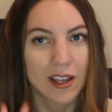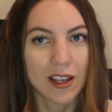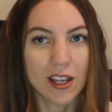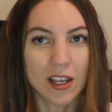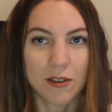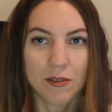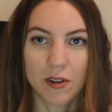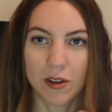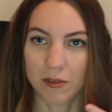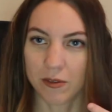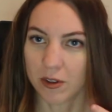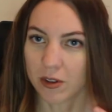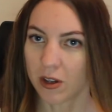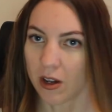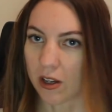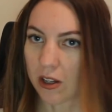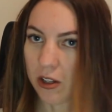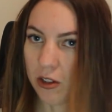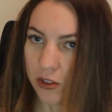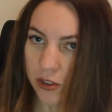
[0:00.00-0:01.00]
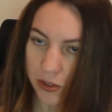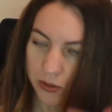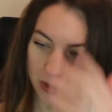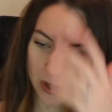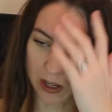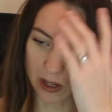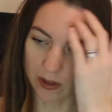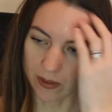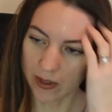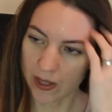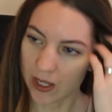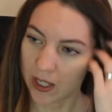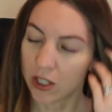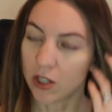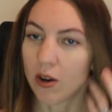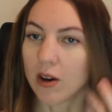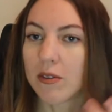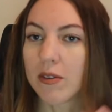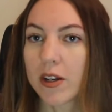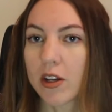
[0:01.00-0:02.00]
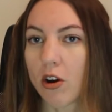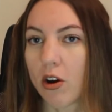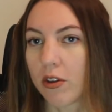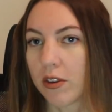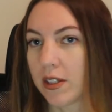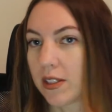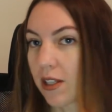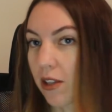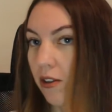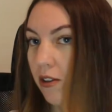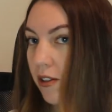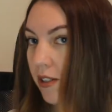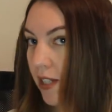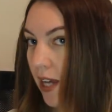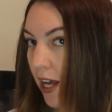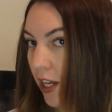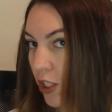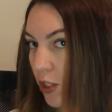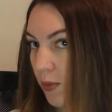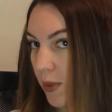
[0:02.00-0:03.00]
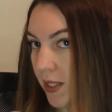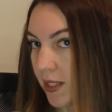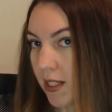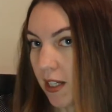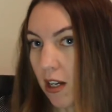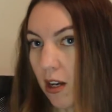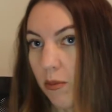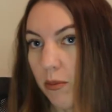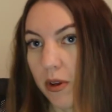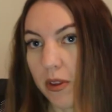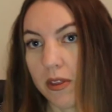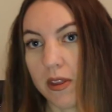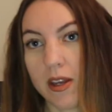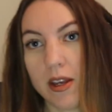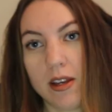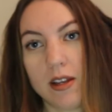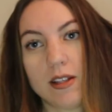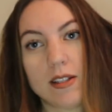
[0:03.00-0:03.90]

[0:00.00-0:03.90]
Even if you're not a huge fan of it, you have like all these other attachments that come with it.